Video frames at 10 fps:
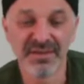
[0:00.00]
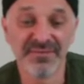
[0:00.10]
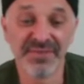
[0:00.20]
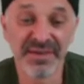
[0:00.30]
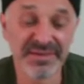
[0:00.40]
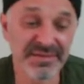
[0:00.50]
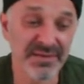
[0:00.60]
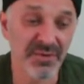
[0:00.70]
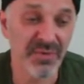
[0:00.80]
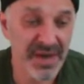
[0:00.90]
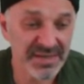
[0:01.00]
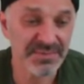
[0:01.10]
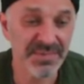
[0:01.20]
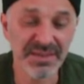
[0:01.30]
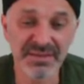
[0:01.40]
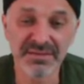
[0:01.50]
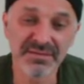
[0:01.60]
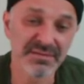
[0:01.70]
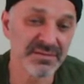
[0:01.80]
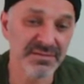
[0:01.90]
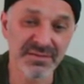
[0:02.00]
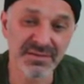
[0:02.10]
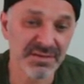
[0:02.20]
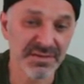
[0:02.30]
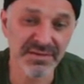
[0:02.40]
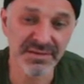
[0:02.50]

face harassment, which is,